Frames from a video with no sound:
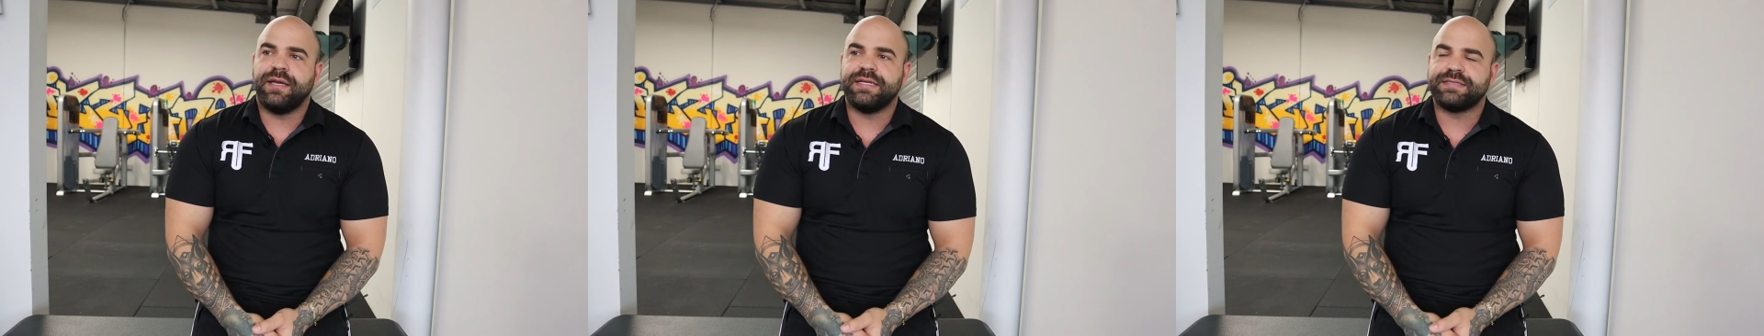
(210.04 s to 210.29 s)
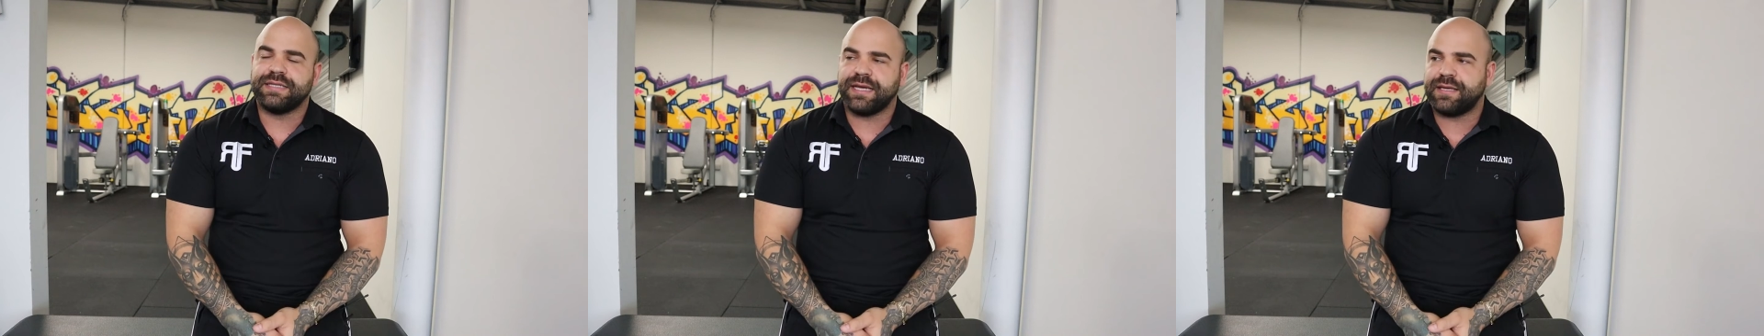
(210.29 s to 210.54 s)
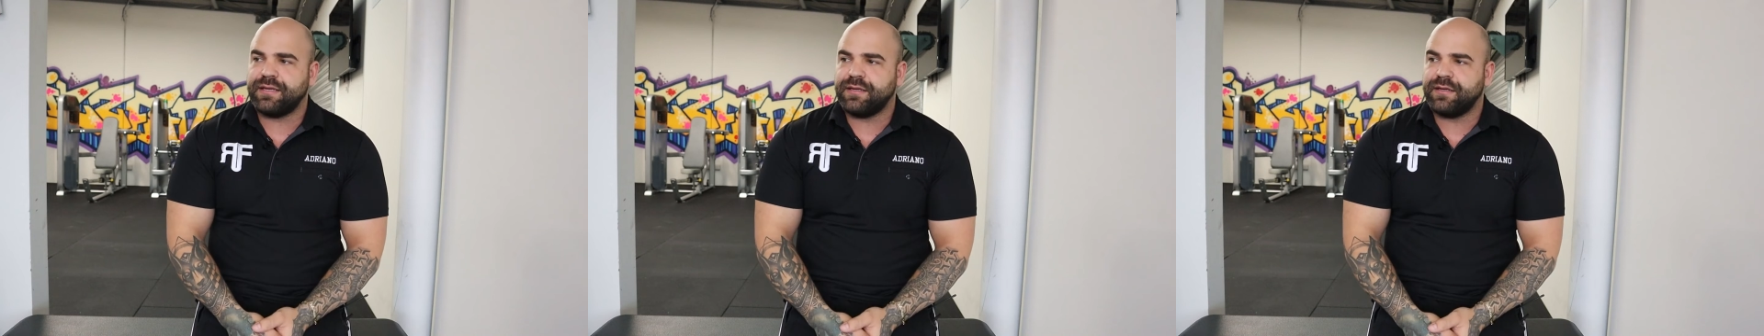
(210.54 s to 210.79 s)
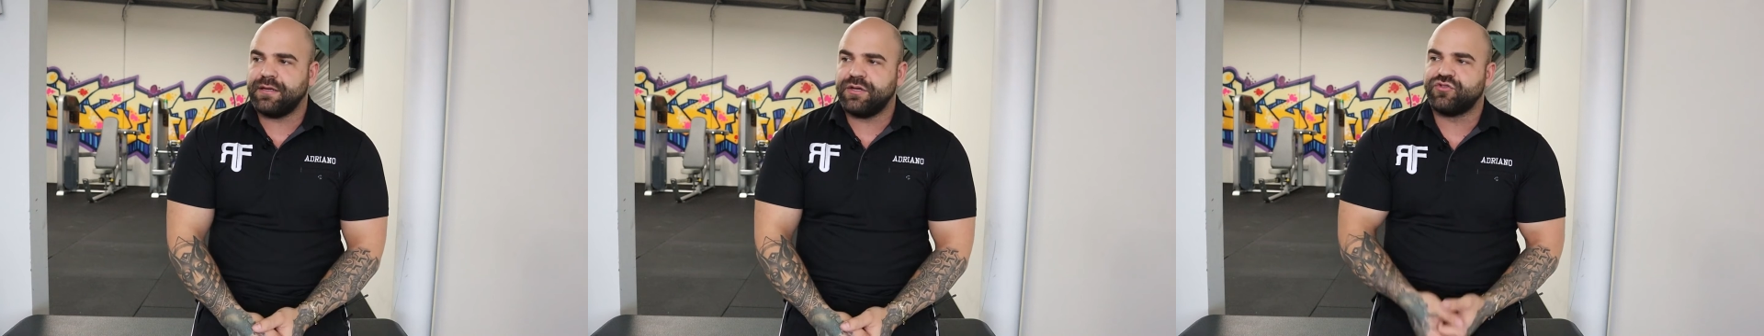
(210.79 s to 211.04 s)
It's like
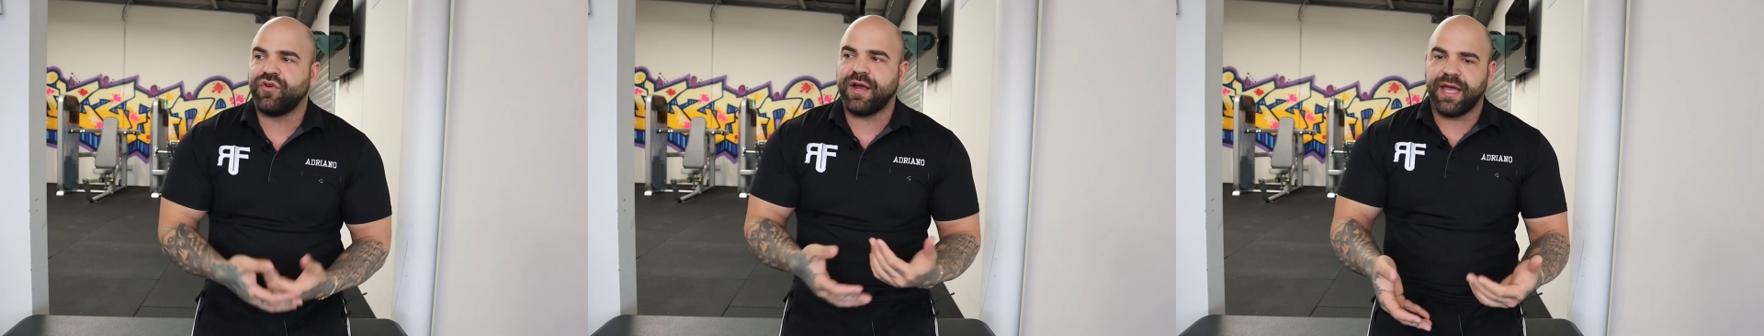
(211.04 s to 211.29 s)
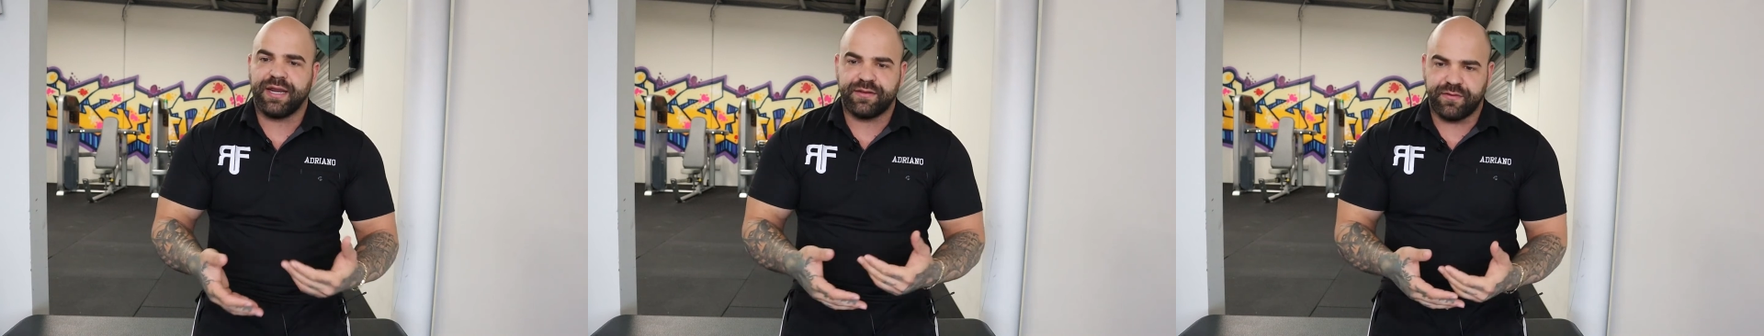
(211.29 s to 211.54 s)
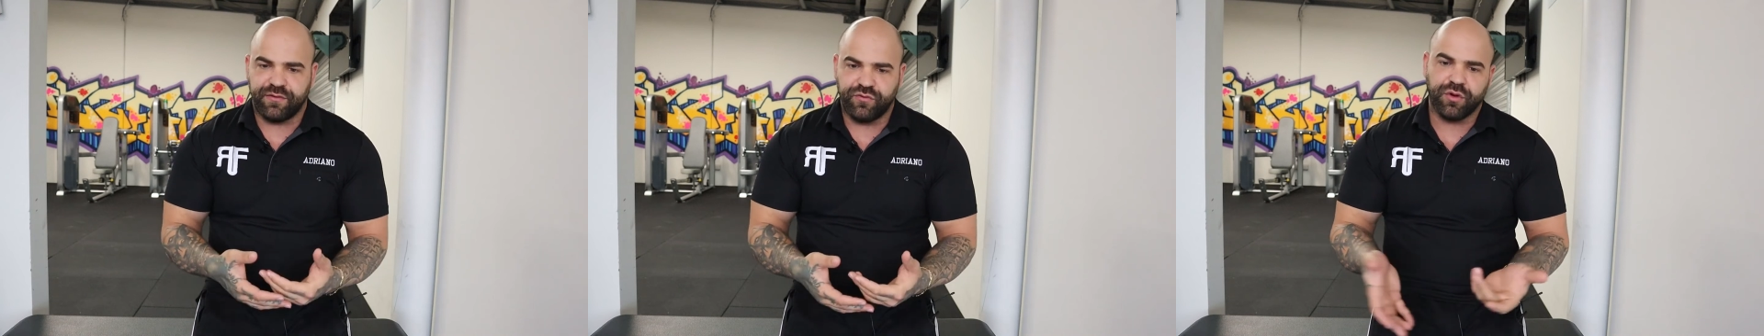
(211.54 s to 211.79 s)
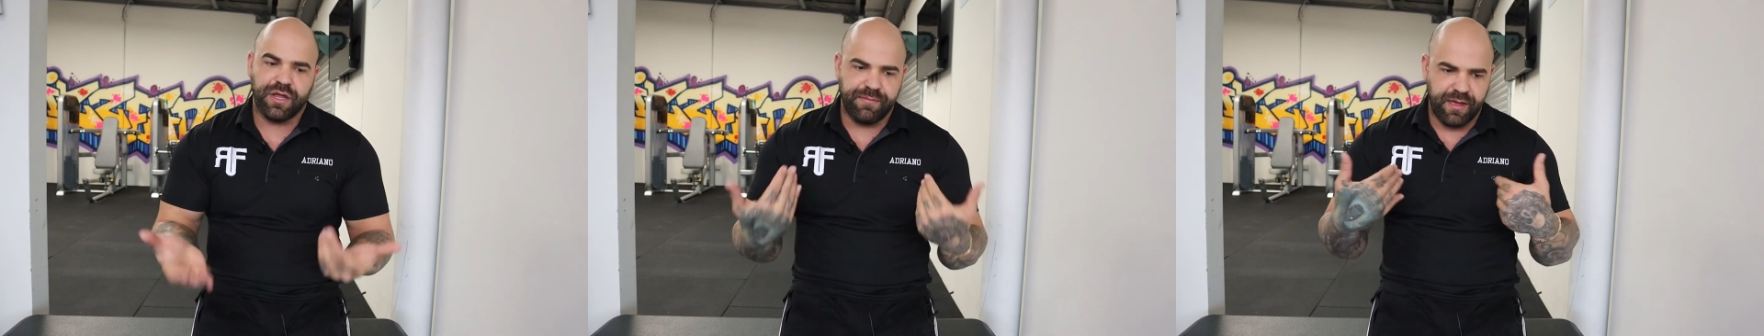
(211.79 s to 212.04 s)
a drug addict
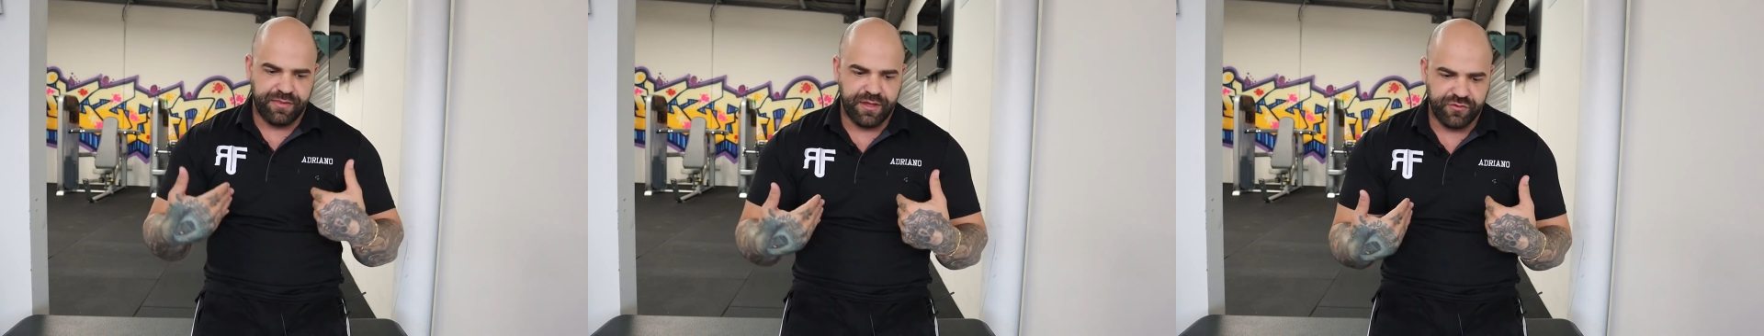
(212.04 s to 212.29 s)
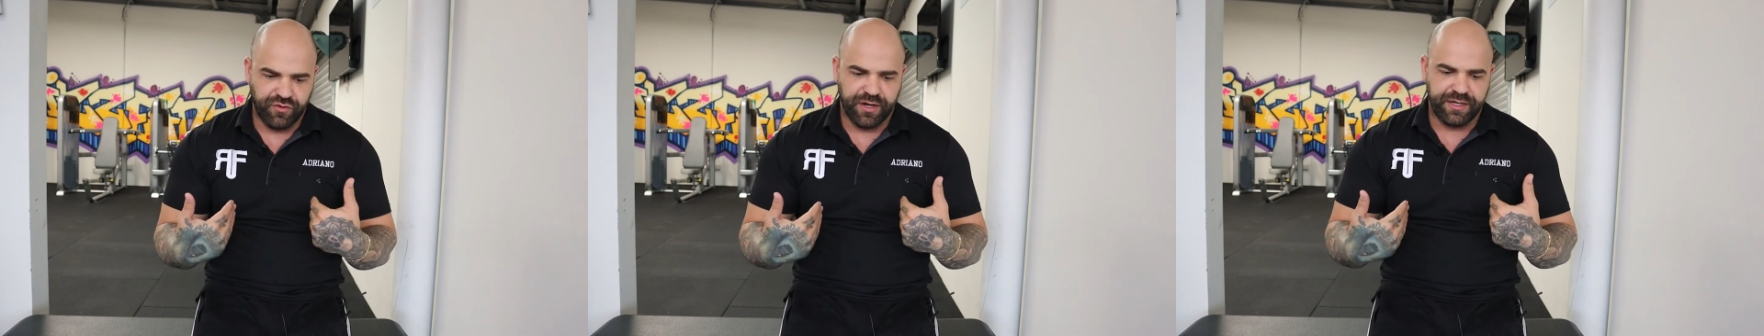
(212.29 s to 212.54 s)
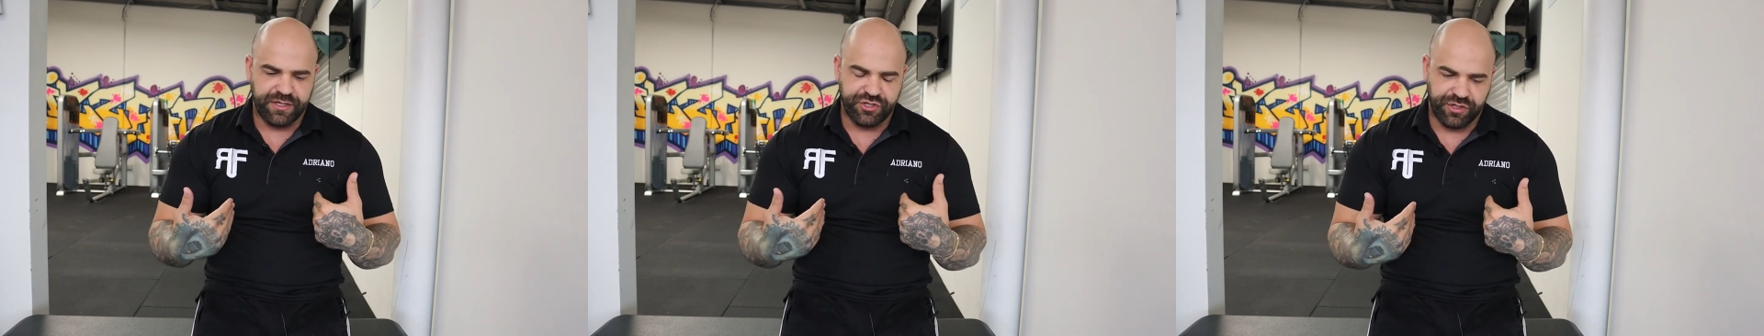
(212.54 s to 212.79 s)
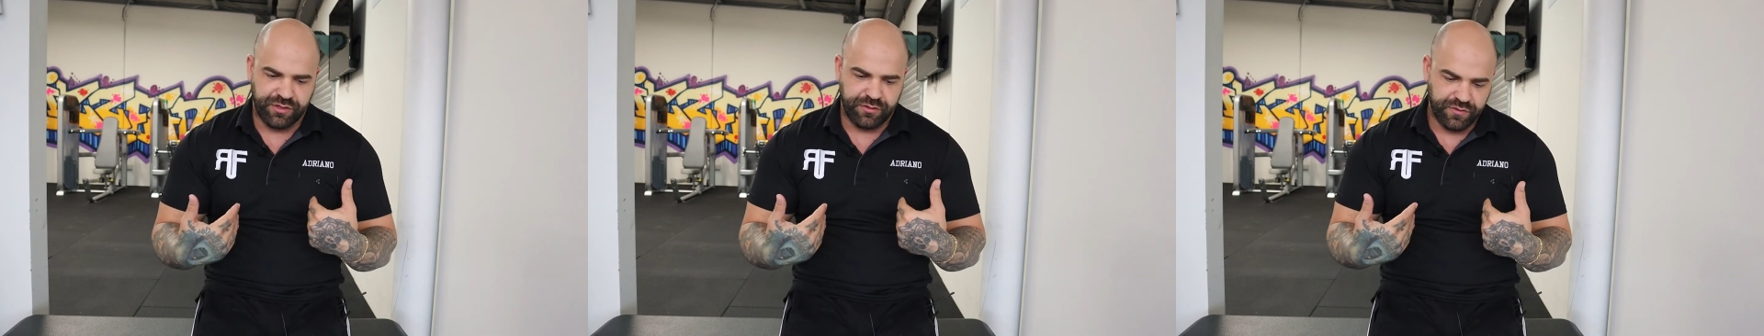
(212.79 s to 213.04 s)
talking about their drug addiction.